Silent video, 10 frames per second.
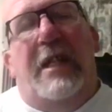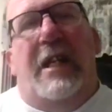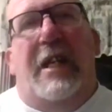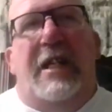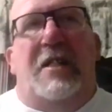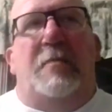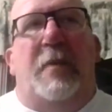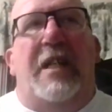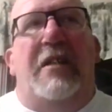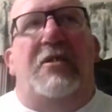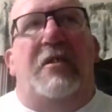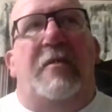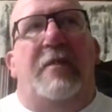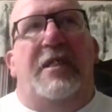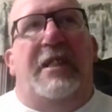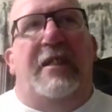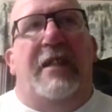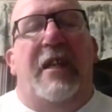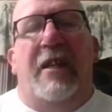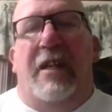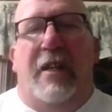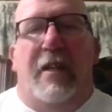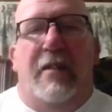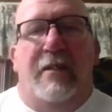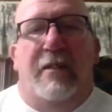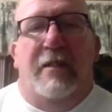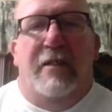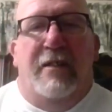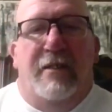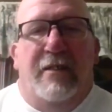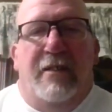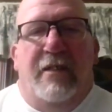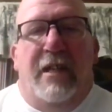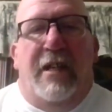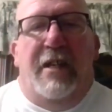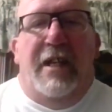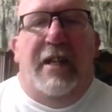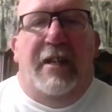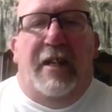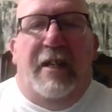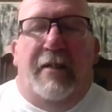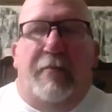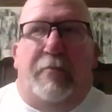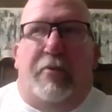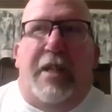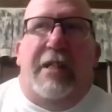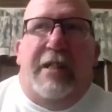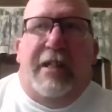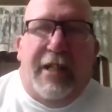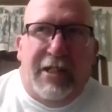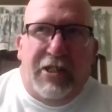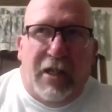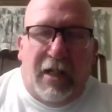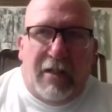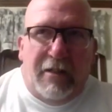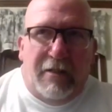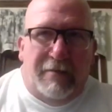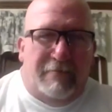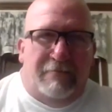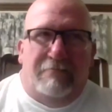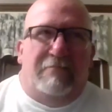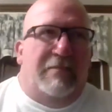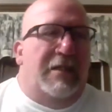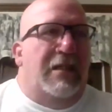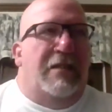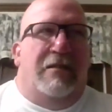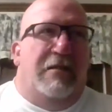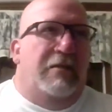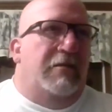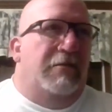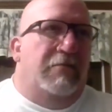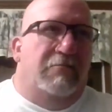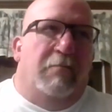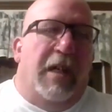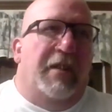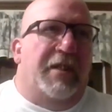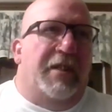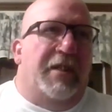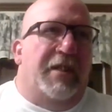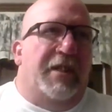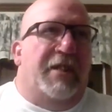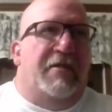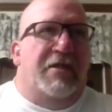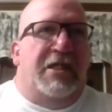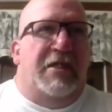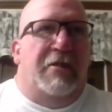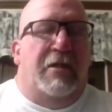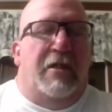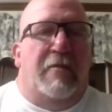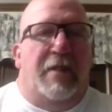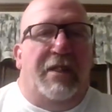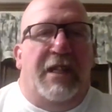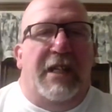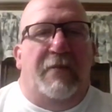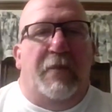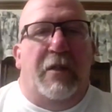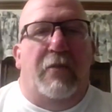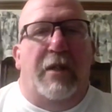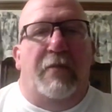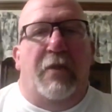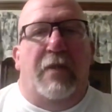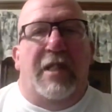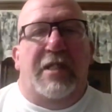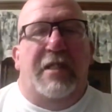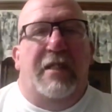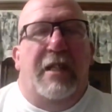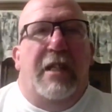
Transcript: And I explained it to him. He's like, hell yeah. And then Brandon and I talked a month or so ago, month and a half ago, whatever it was.